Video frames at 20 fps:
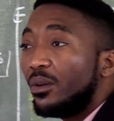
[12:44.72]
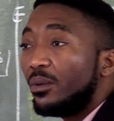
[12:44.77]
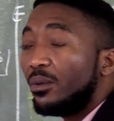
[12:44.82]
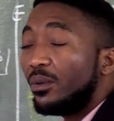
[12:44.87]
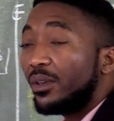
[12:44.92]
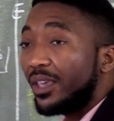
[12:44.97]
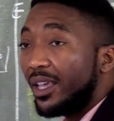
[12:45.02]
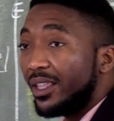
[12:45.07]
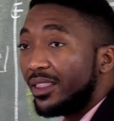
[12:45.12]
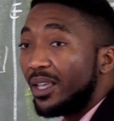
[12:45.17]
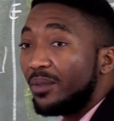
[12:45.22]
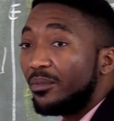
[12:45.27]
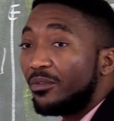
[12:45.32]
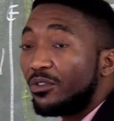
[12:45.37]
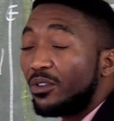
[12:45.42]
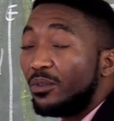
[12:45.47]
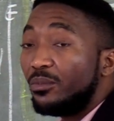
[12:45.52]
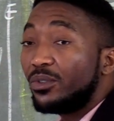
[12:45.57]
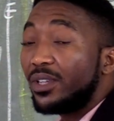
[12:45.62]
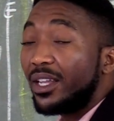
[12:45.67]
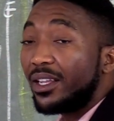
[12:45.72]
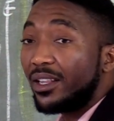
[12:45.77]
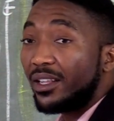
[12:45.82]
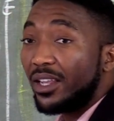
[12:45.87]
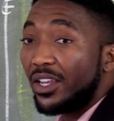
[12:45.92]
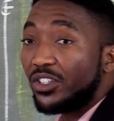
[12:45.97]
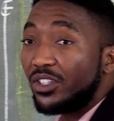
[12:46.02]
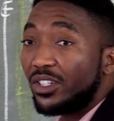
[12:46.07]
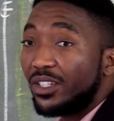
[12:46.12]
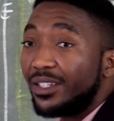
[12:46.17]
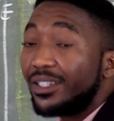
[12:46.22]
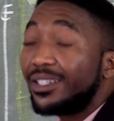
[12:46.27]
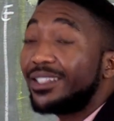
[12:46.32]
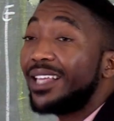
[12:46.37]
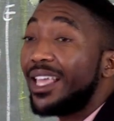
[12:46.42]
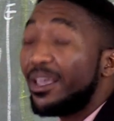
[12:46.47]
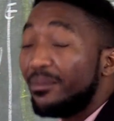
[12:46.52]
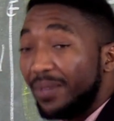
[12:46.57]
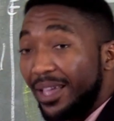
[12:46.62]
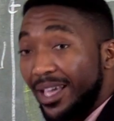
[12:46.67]
We get them from declination.
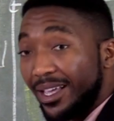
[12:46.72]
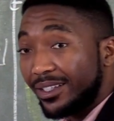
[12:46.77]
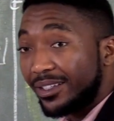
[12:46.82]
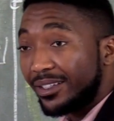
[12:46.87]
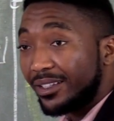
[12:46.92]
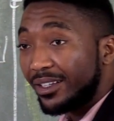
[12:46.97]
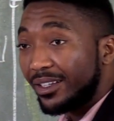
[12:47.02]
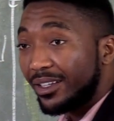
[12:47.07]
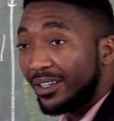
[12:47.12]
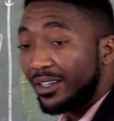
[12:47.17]
Same as